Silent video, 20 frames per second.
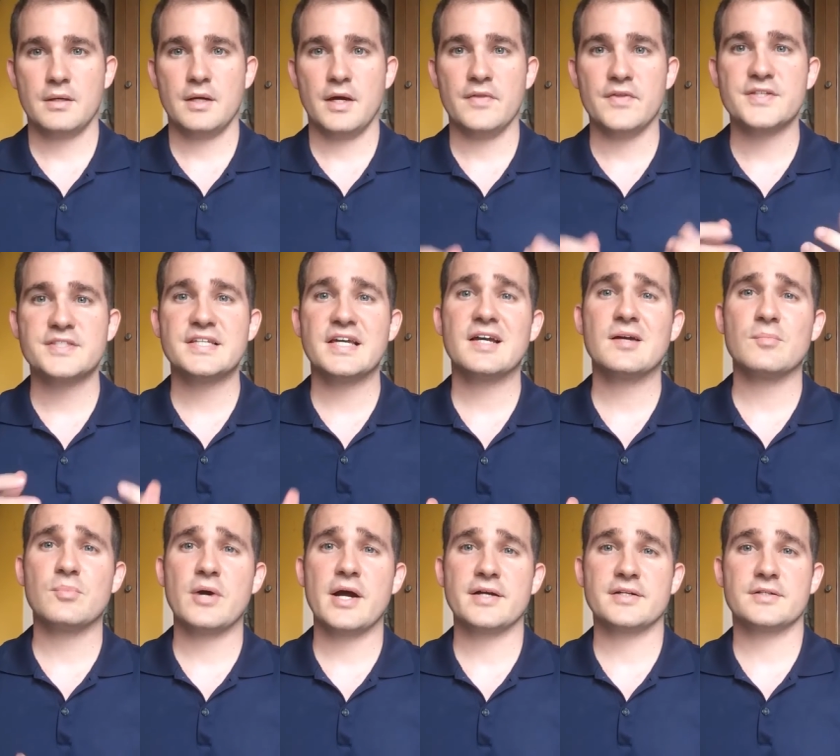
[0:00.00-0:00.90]
And the second
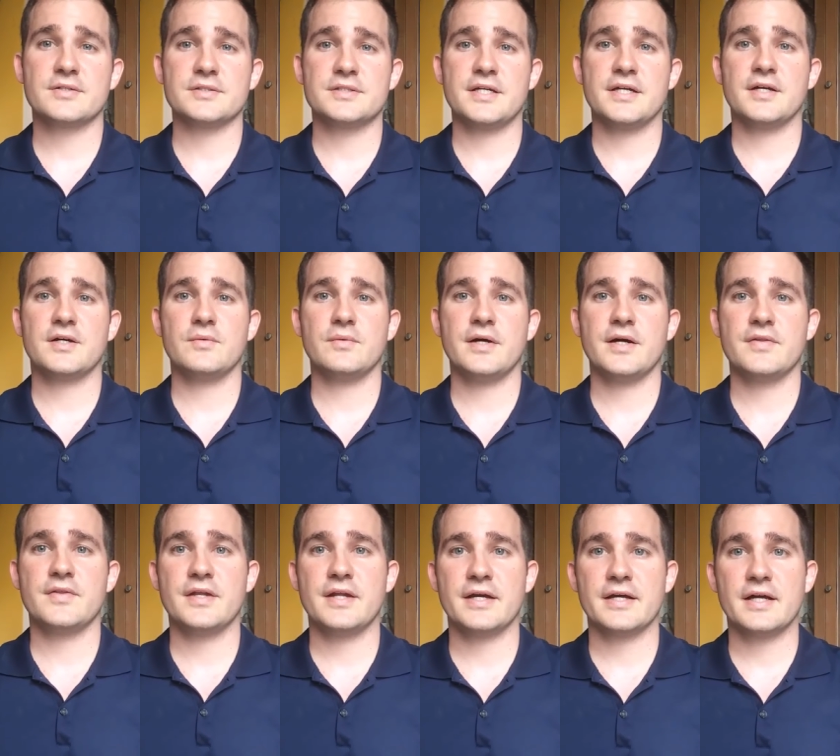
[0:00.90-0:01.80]
practical takeaway
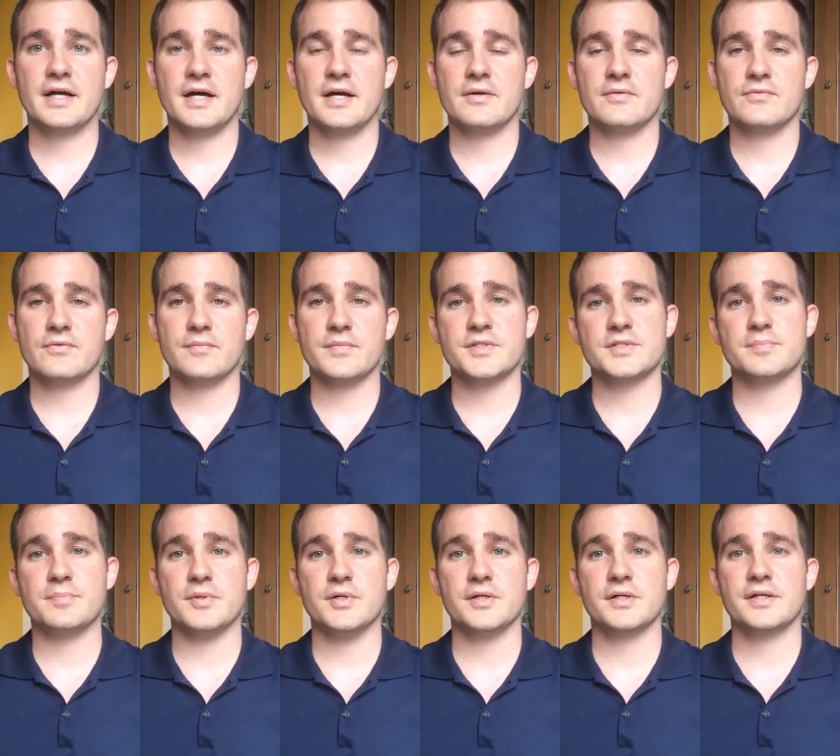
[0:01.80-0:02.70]
that I got from this
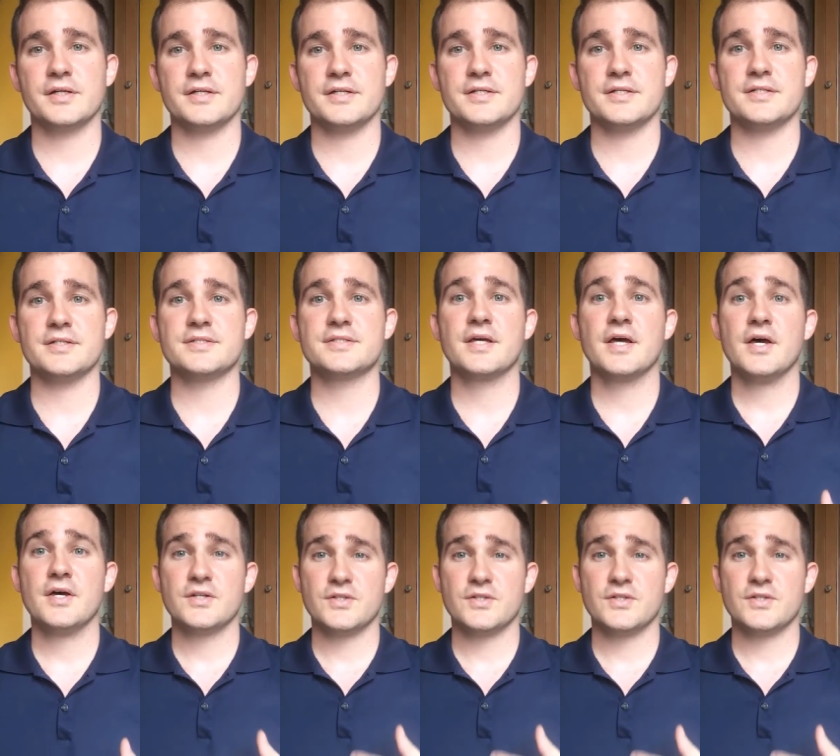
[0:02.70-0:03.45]
book is